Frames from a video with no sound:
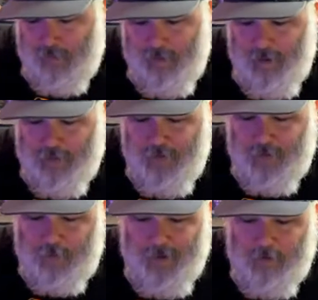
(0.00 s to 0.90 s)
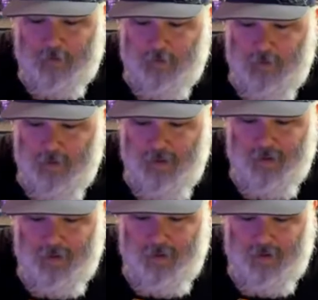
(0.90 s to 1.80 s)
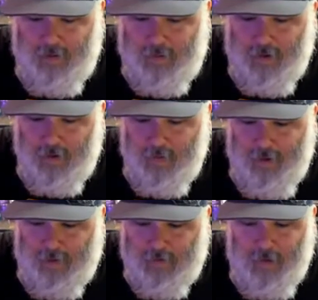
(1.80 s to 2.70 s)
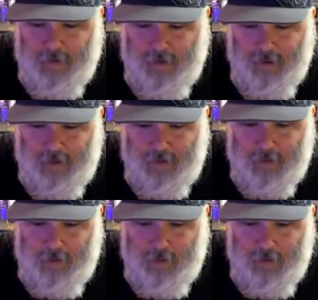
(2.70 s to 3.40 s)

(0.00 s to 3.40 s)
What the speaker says: nothing special. It's Red Sonja,